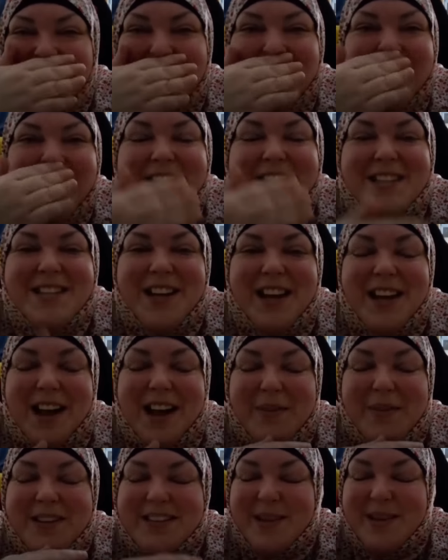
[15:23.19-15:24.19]
It's such, I
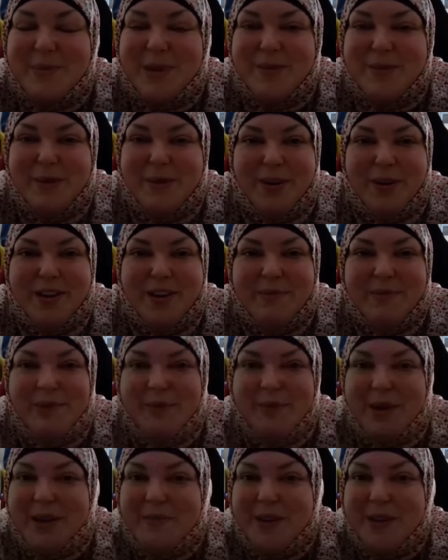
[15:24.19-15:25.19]
always say peace be upon him,
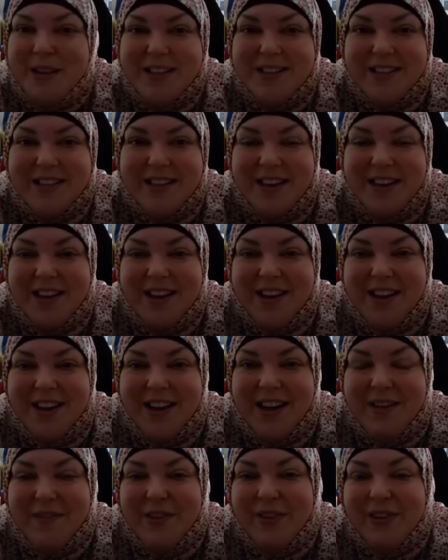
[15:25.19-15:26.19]
Rebecca, because I
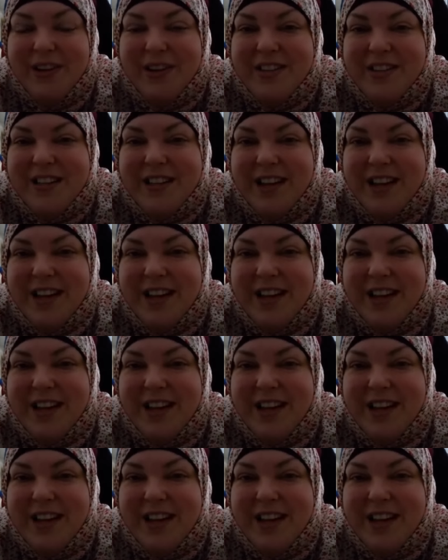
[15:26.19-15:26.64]
haven't learned how to say that.